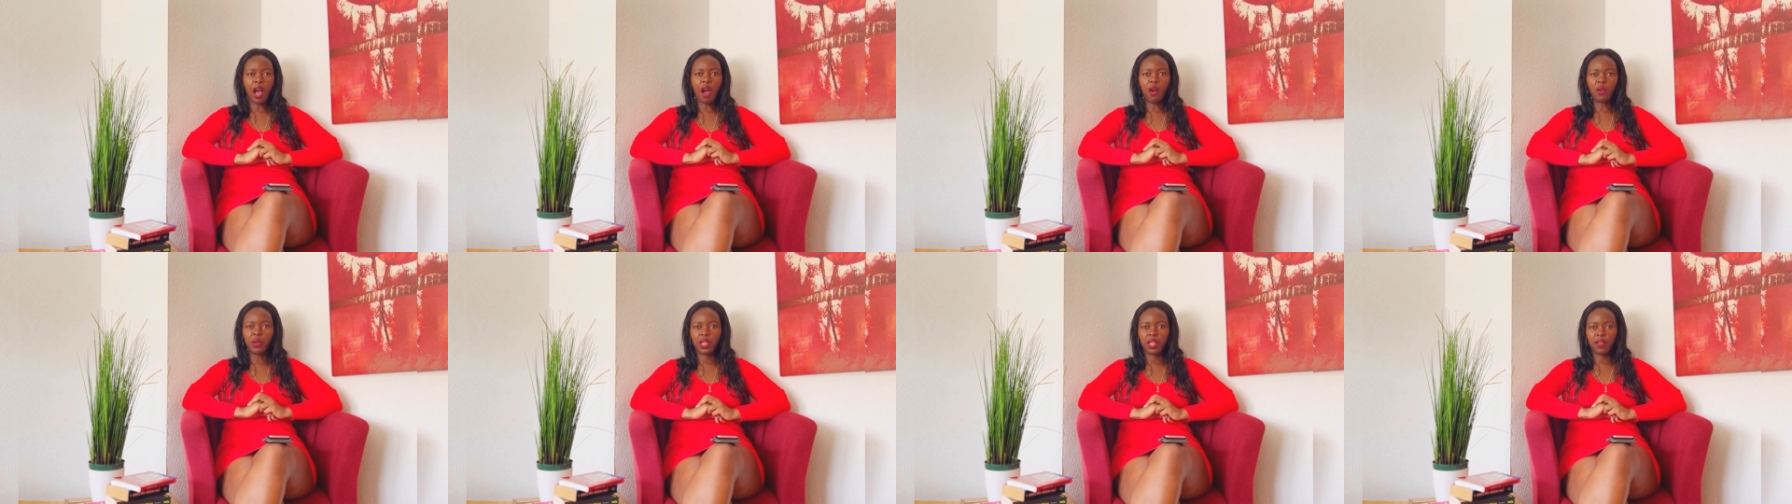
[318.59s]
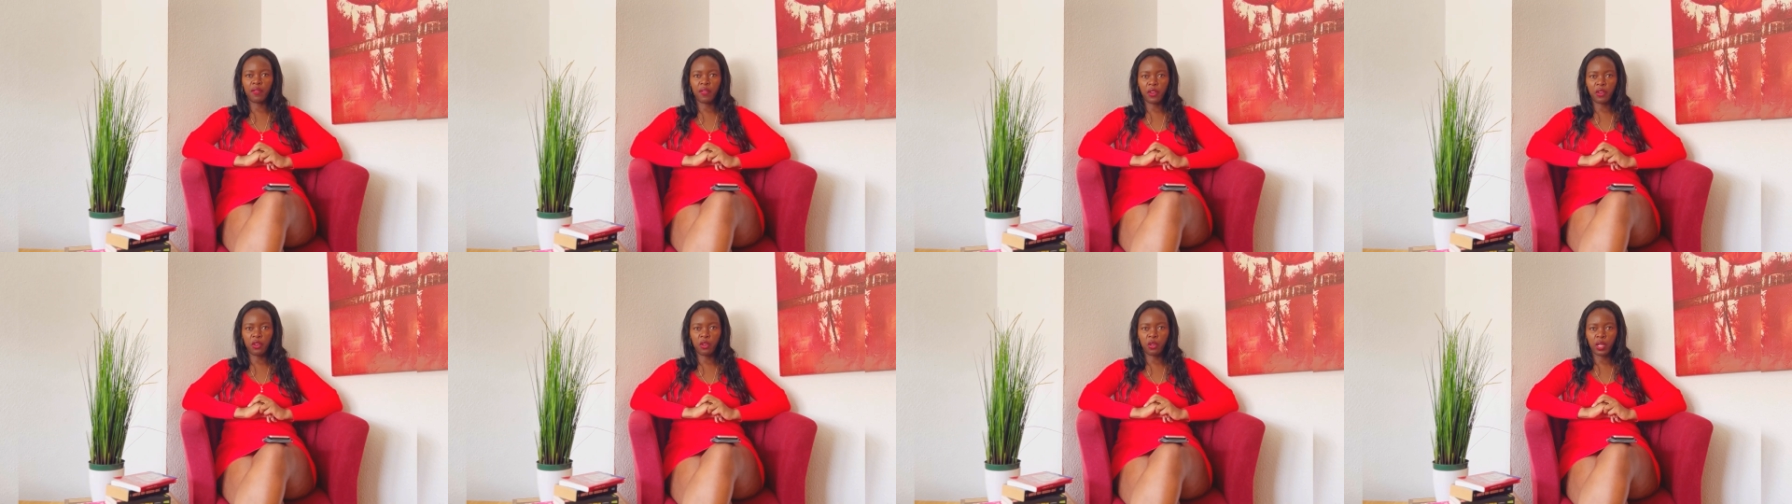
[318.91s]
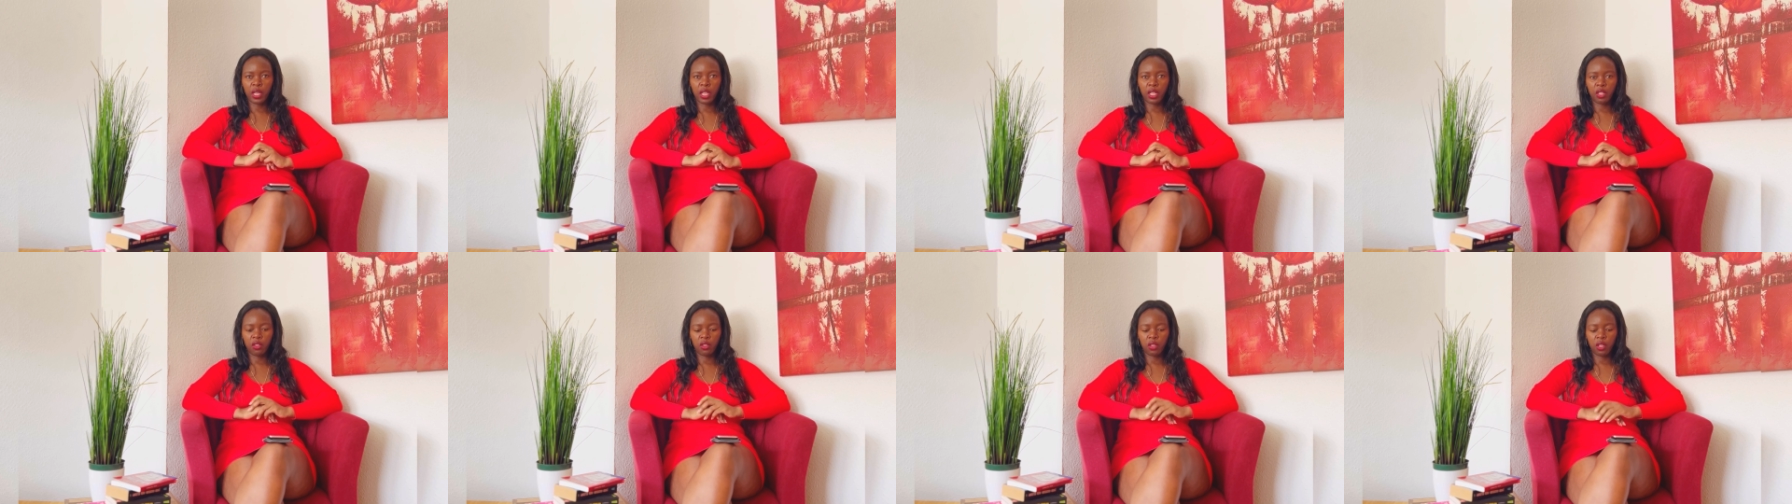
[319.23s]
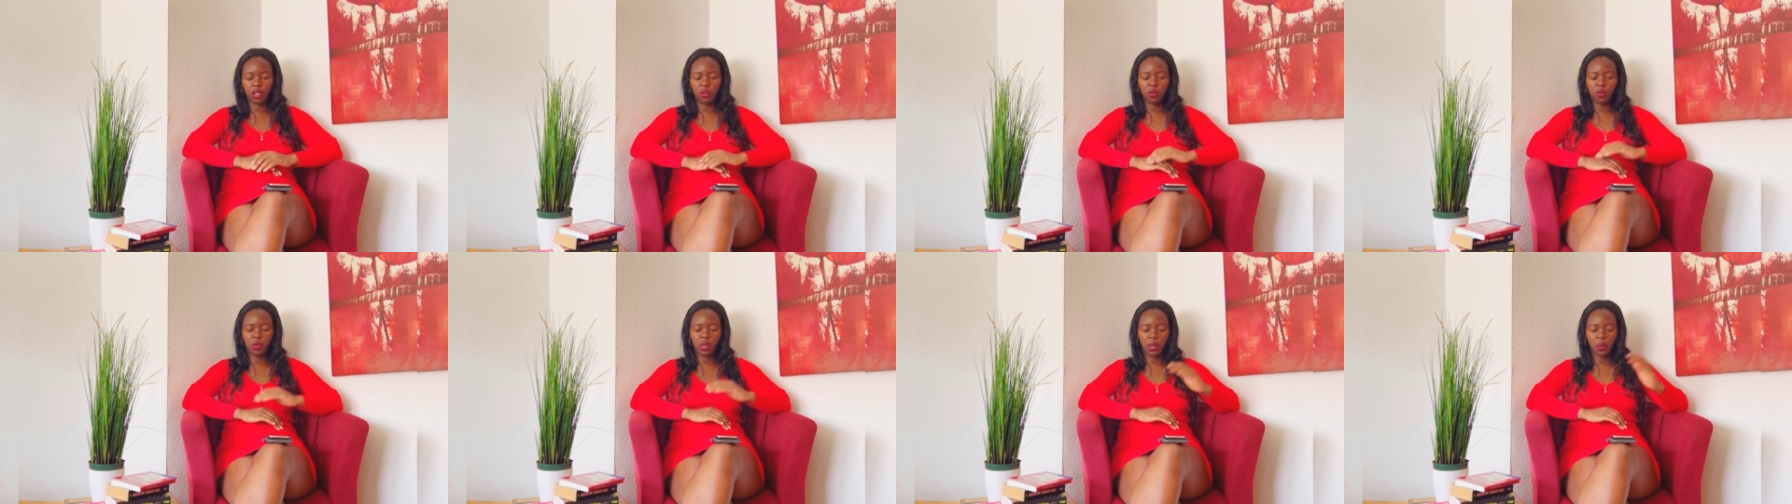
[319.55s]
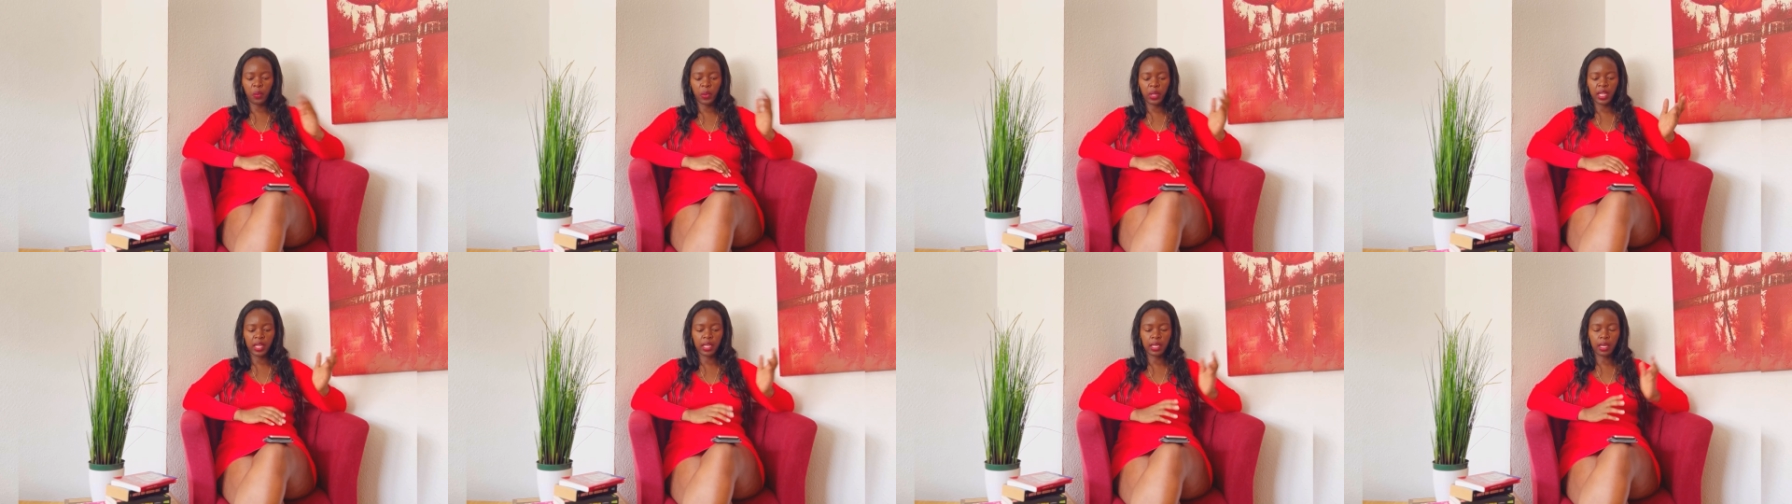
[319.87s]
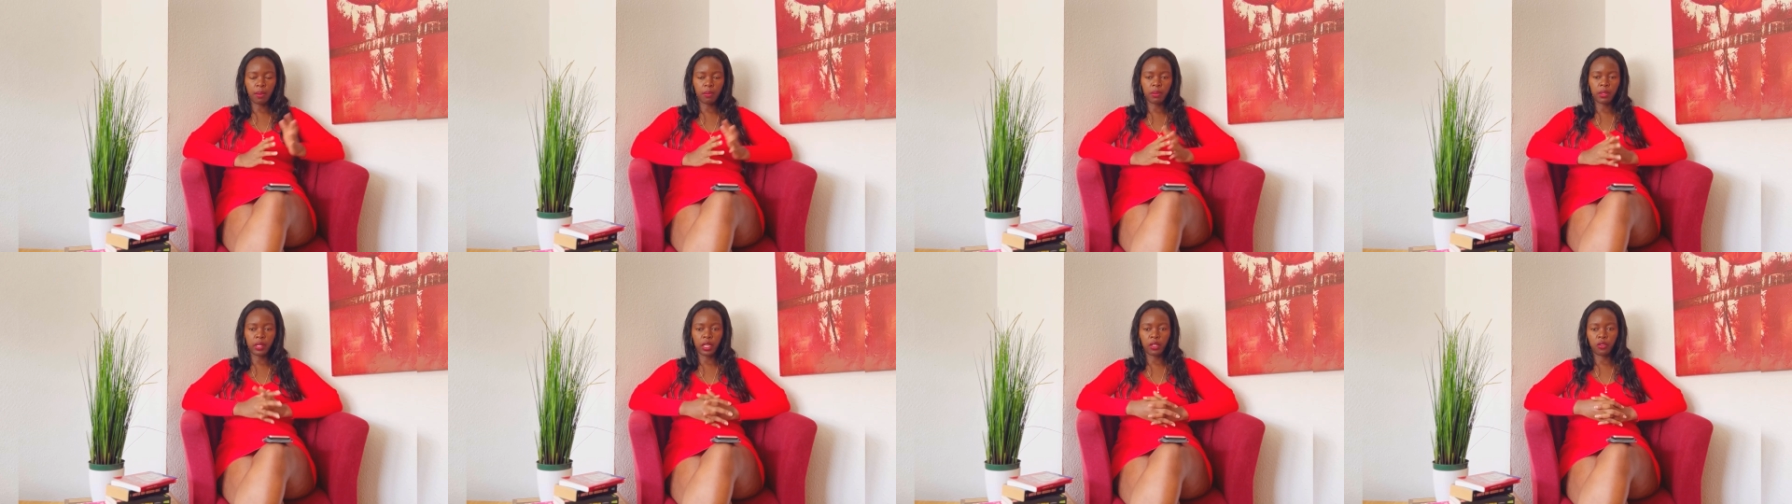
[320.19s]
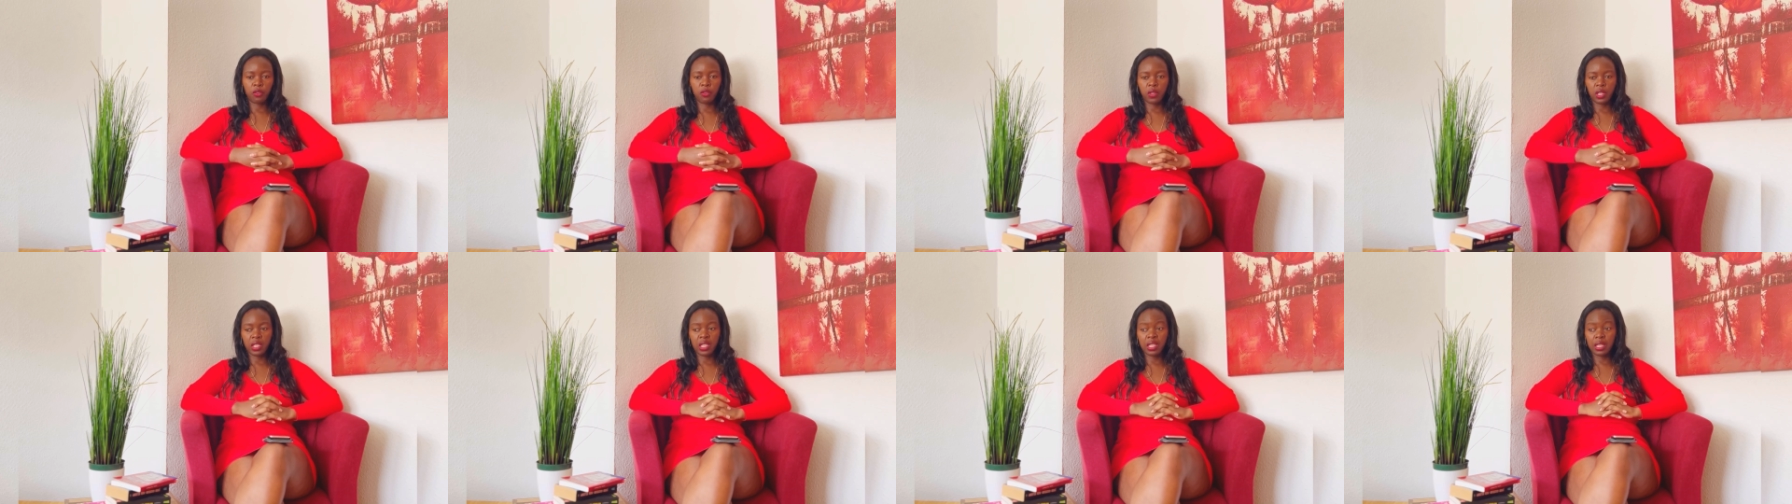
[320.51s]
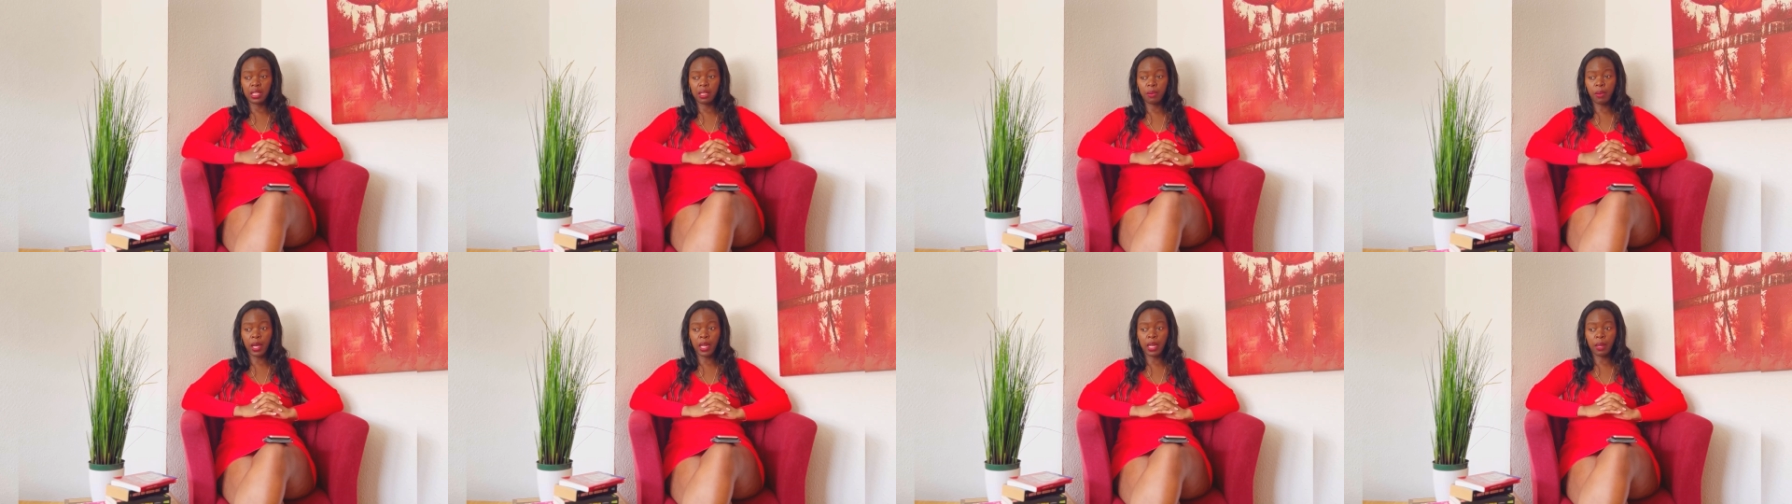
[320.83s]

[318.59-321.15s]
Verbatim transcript: I would never relocate to the UK when it comes to like racism.